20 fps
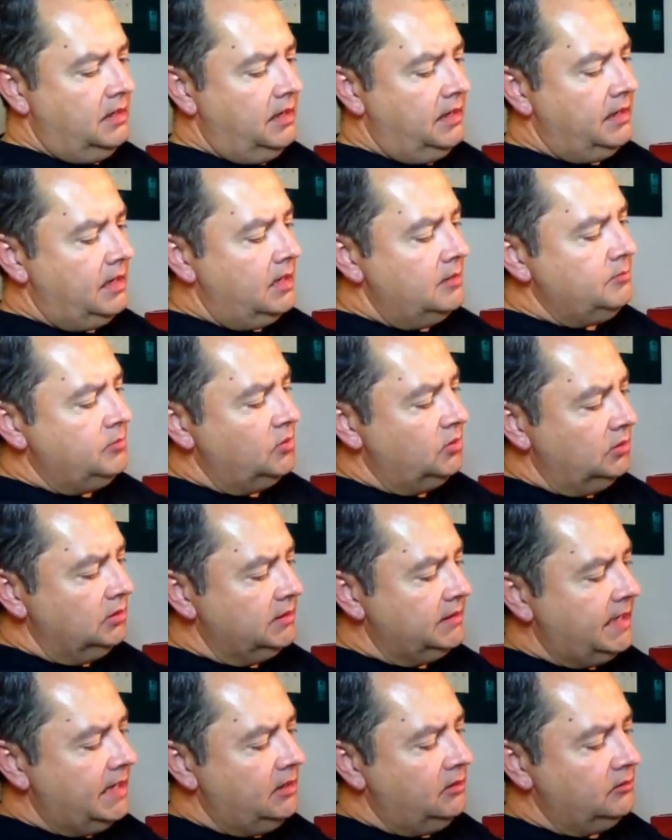and I pull
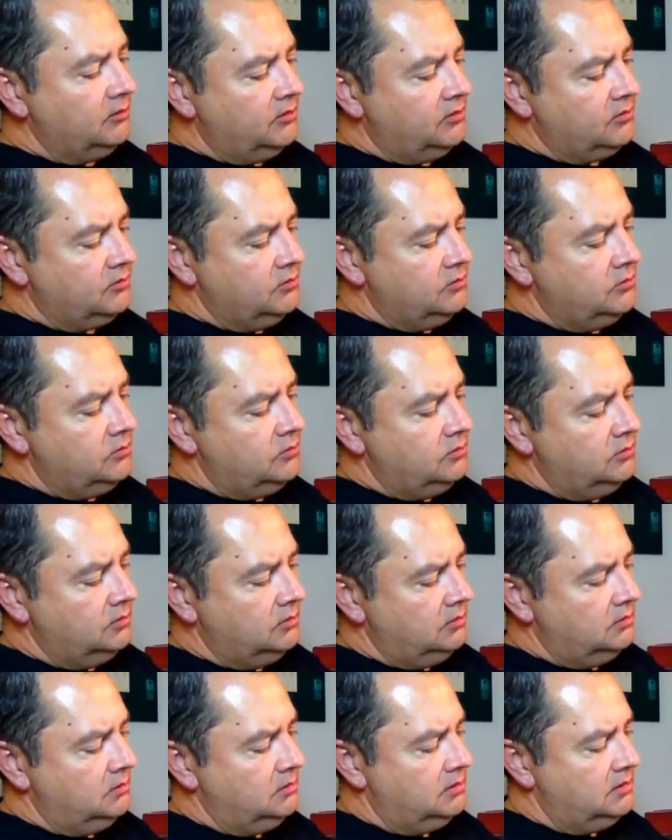it out through
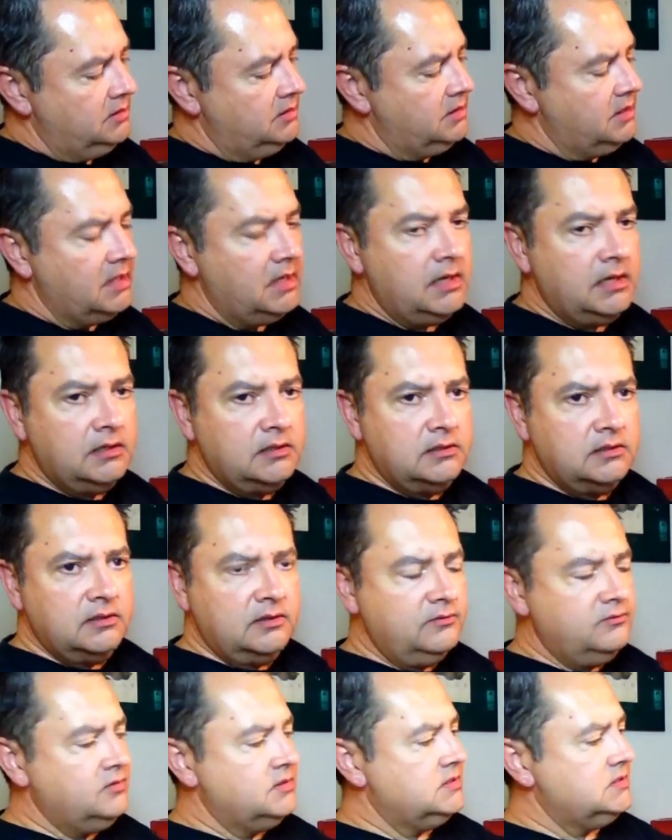the end
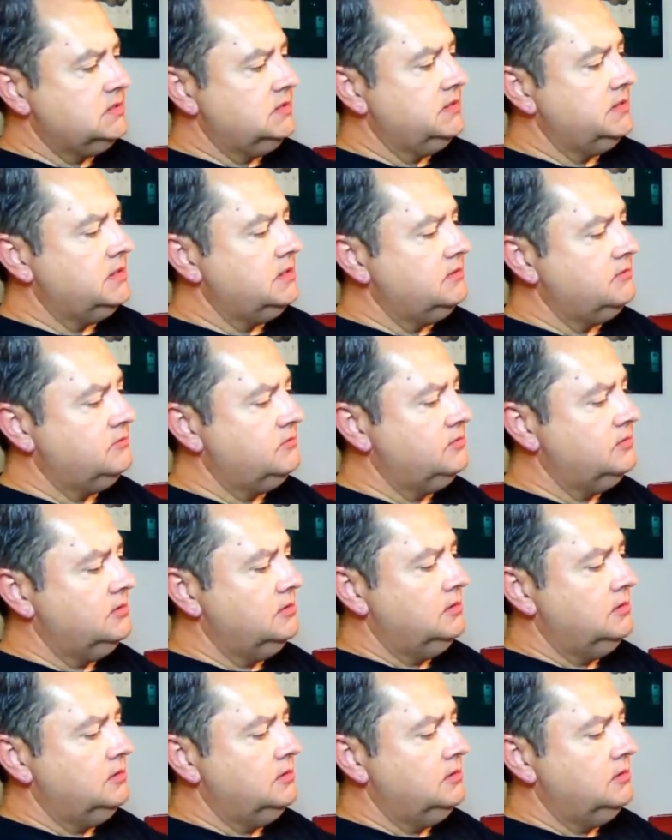of the sleeve.